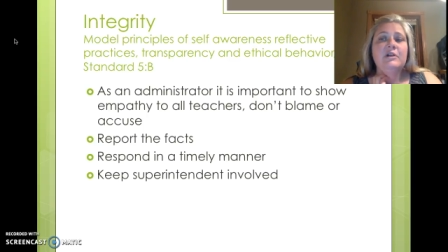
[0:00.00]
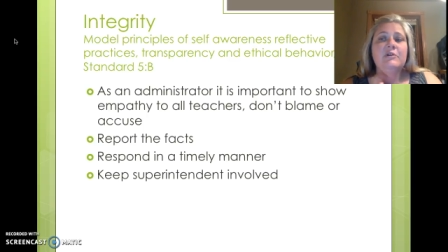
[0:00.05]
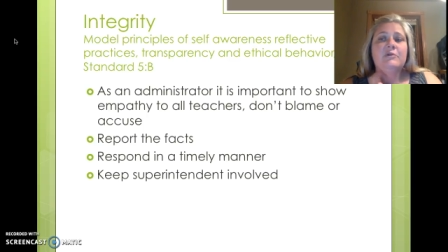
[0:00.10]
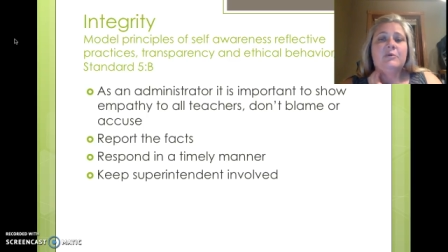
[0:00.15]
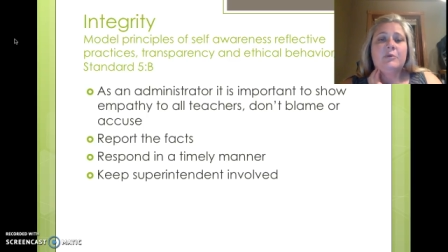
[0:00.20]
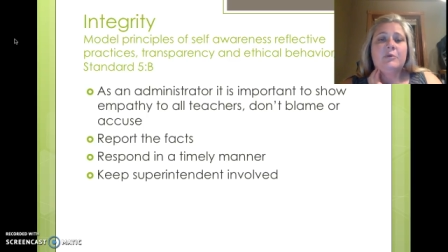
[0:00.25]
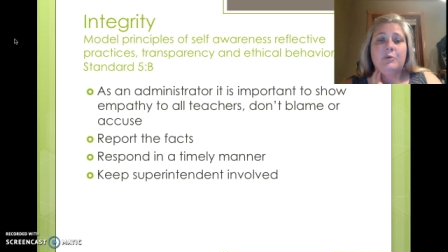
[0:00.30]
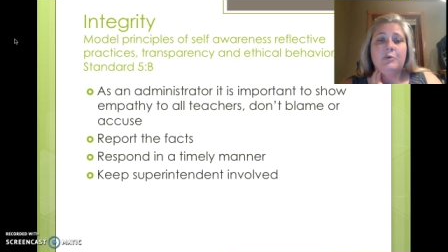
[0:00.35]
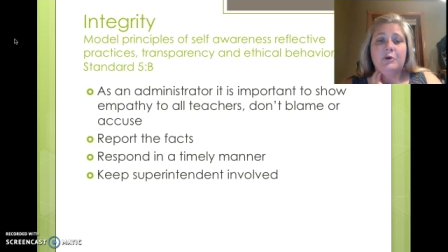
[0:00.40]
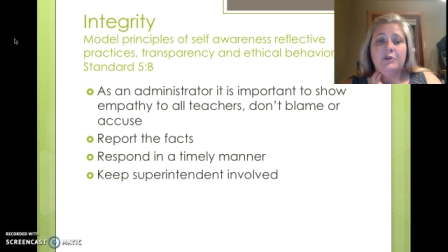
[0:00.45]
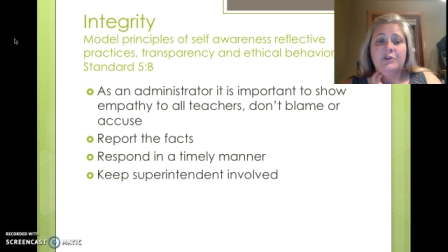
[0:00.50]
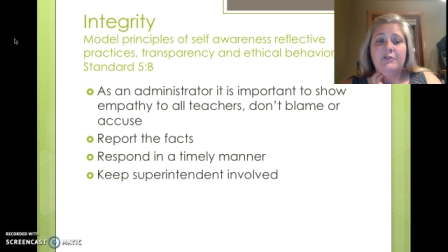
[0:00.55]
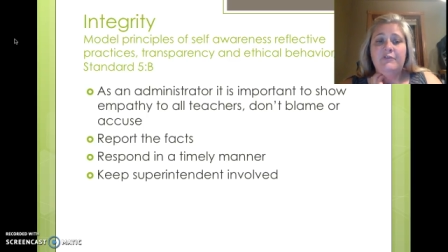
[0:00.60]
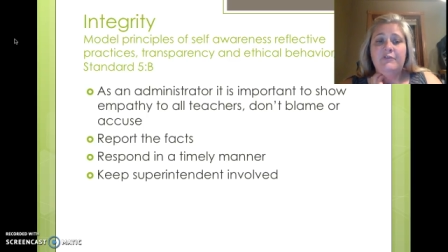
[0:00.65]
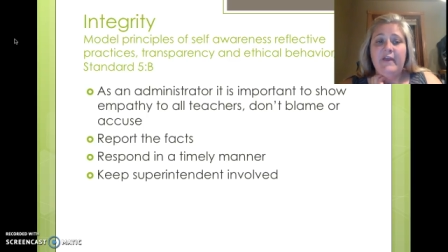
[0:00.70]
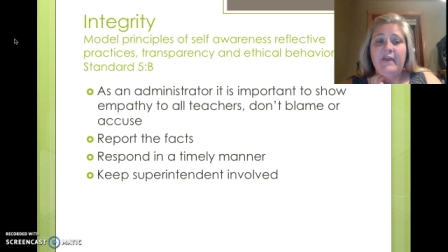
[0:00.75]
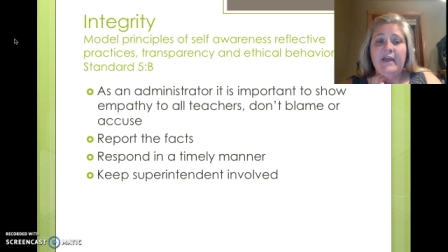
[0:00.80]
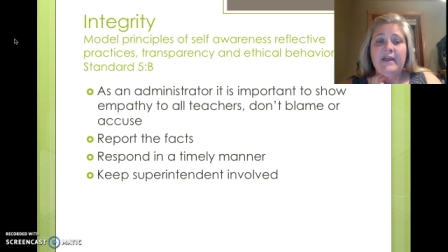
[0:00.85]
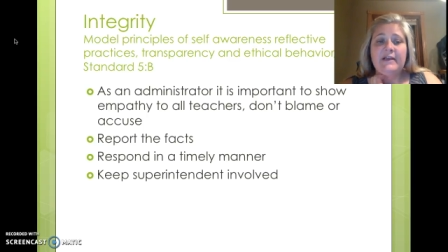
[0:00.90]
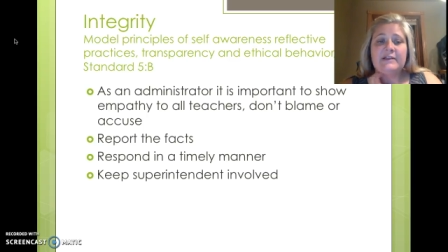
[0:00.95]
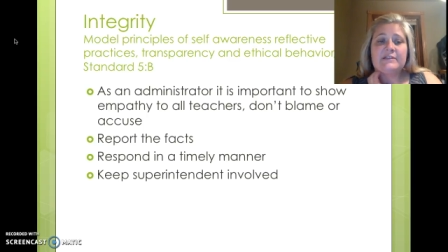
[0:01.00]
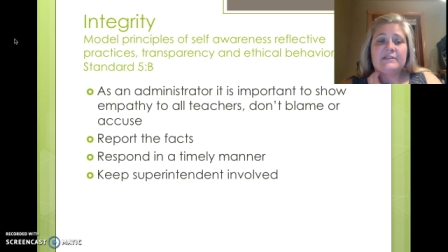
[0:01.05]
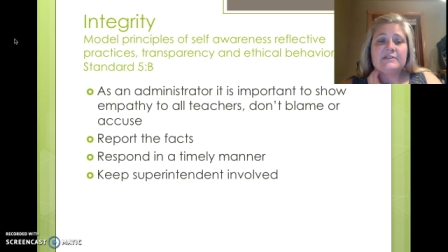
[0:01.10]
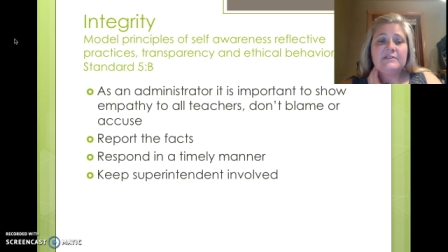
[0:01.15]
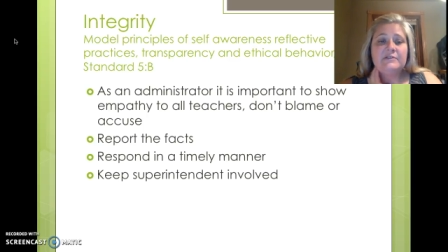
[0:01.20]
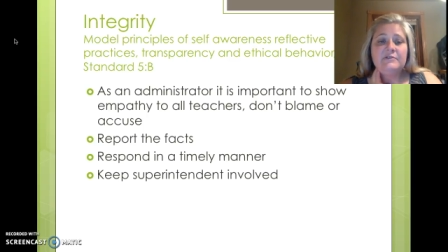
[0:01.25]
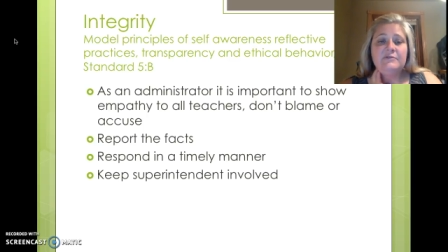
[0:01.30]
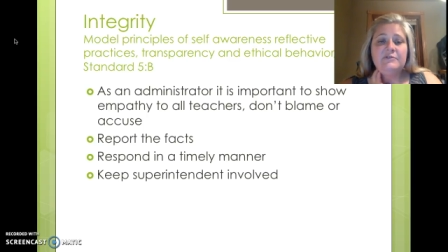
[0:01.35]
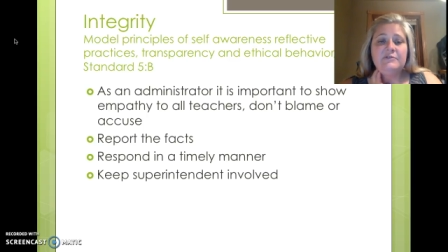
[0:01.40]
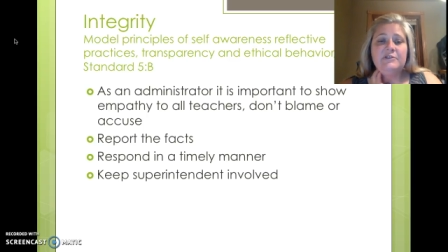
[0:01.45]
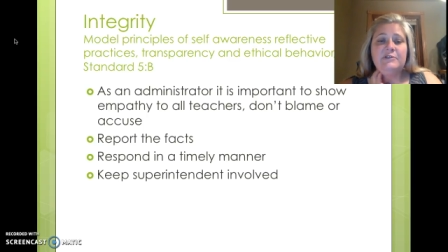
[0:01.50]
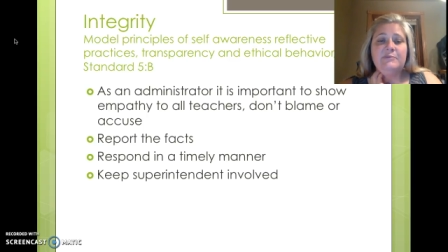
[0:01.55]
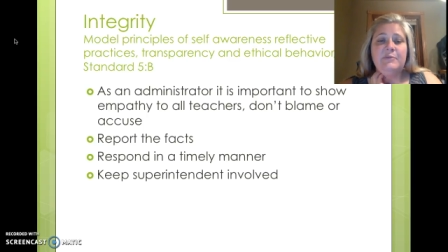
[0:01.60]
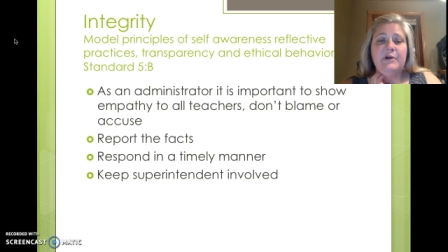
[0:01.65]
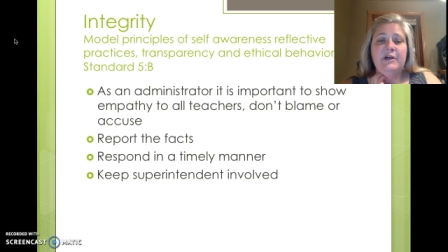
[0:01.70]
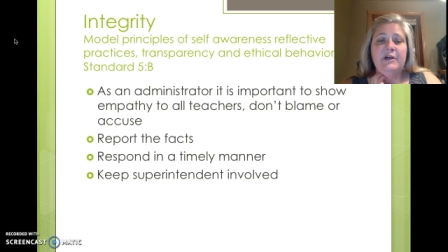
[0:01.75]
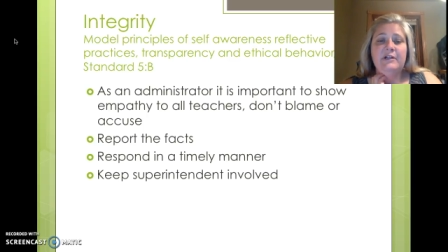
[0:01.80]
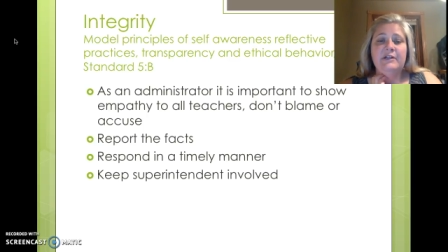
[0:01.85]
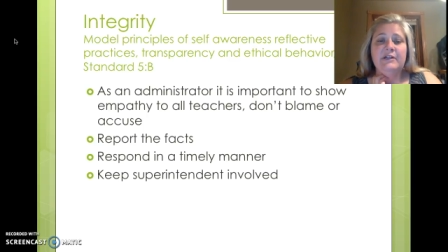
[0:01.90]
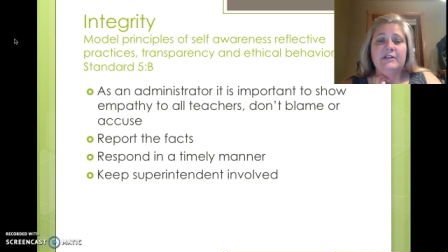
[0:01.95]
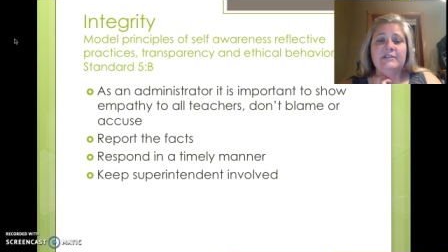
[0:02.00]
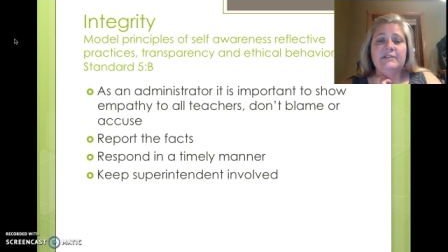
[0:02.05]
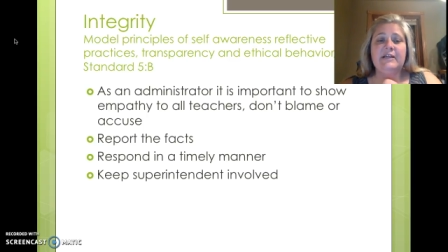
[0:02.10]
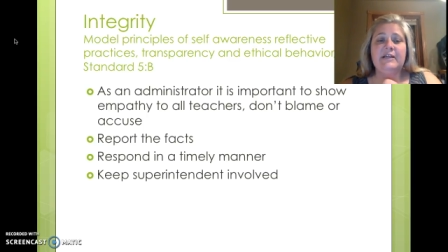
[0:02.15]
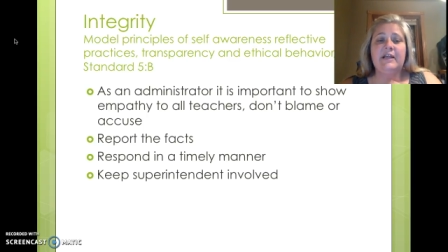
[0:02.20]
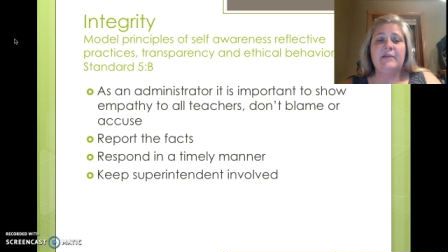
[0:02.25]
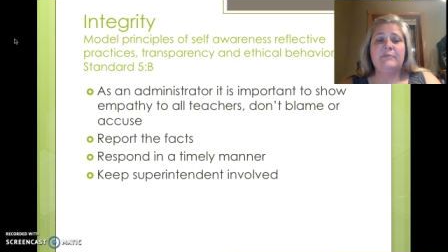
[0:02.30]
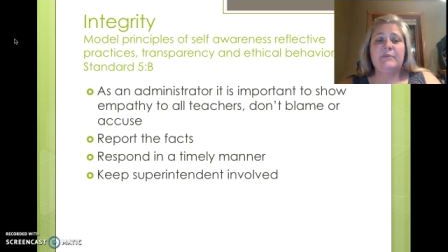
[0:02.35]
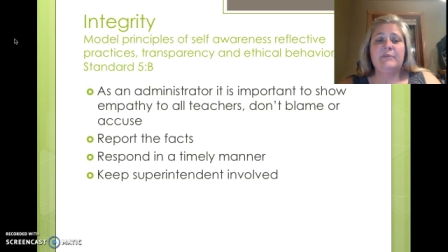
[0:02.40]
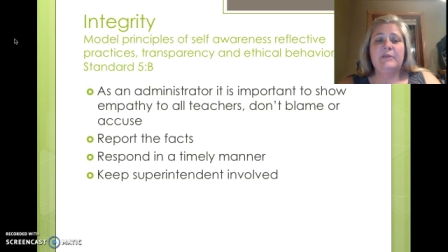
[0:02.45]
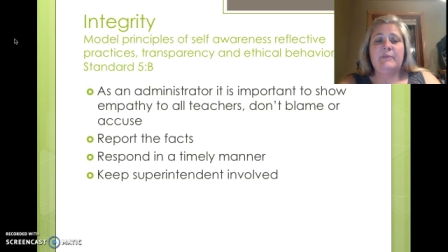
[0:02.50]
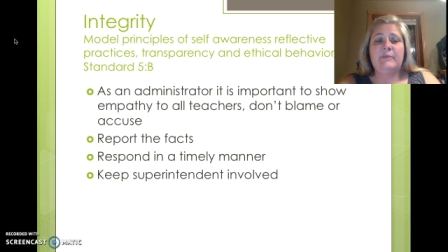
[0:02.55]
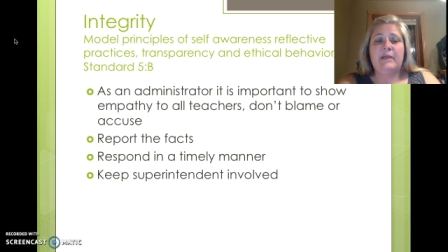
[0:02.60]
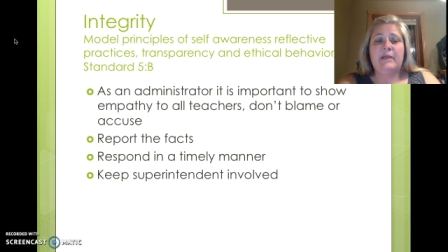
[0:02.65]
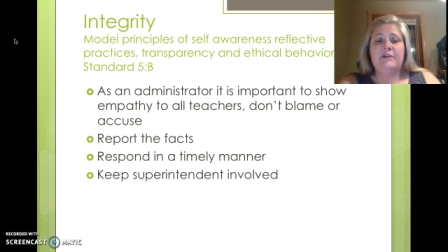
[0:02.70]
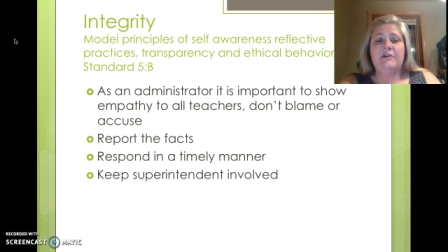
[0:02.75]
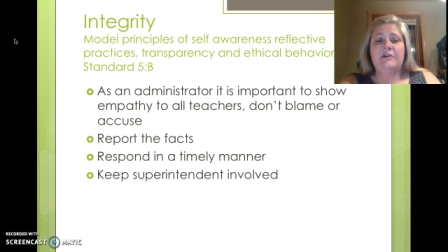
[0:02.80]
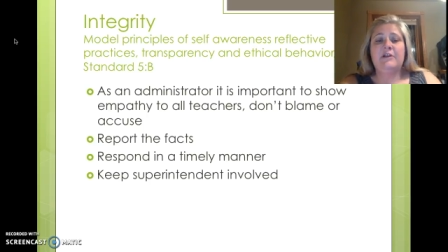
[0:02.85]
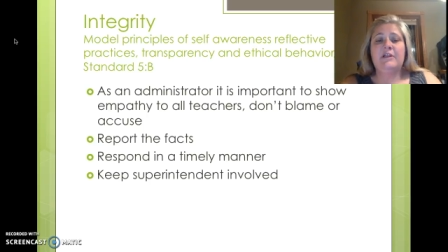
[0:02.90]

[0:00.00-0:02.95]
Report the facts, respond in a timely manner,